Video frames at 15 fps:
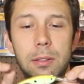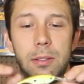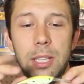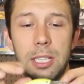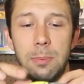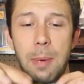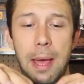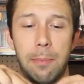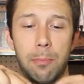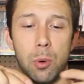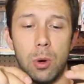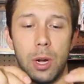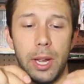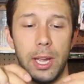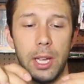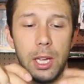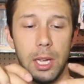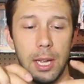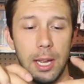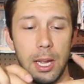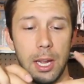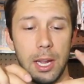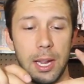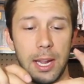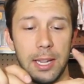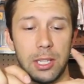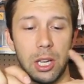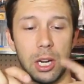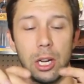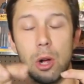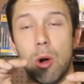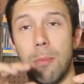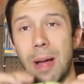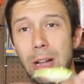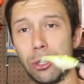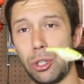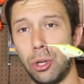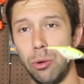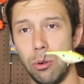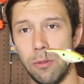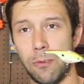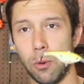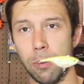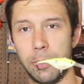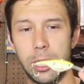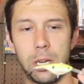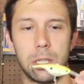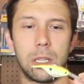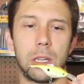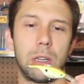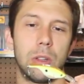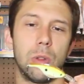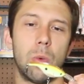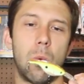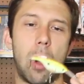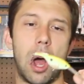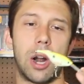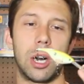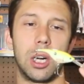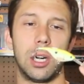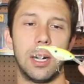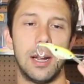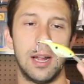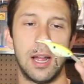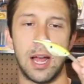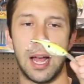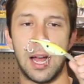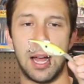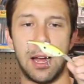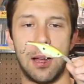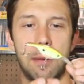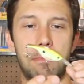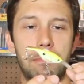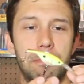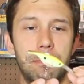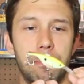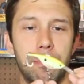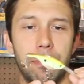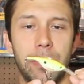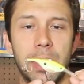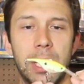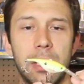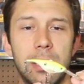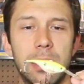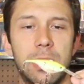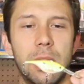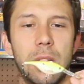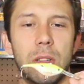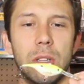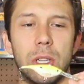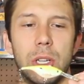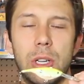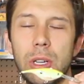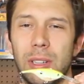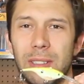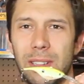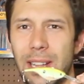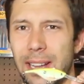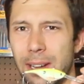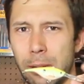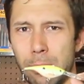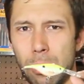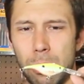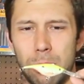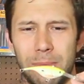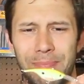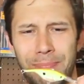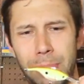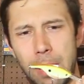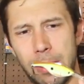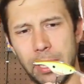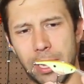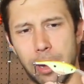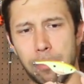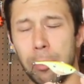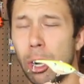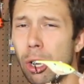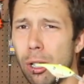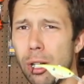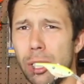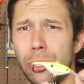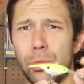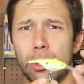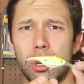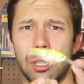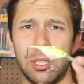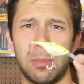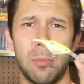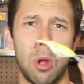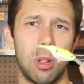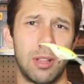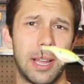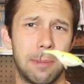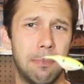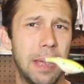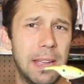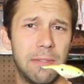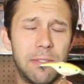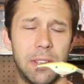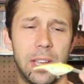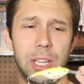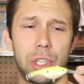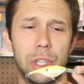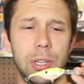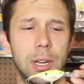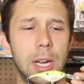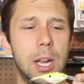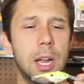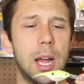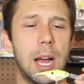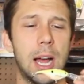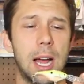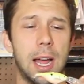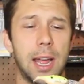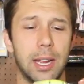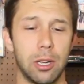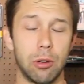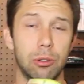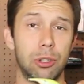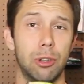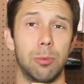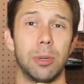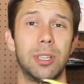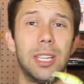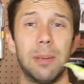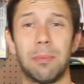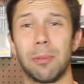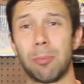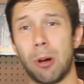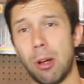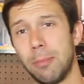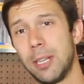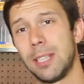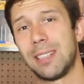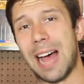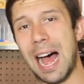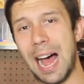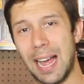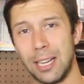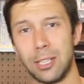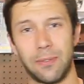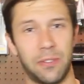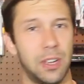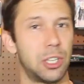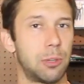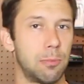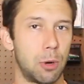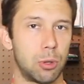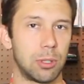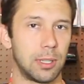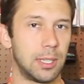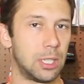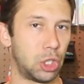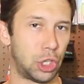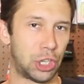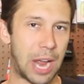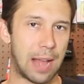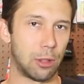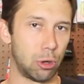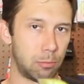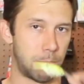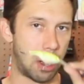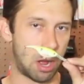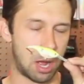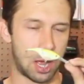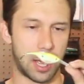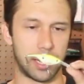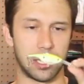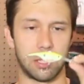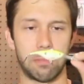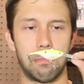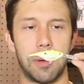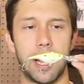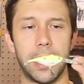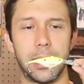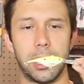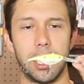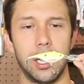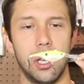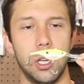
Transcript: this bad boy is going to go about 2 to 4 meters under the water. This is going to look like a probably like a perch or small like bait fish and go super deep. The problem is I fish mostly shallow ponds, but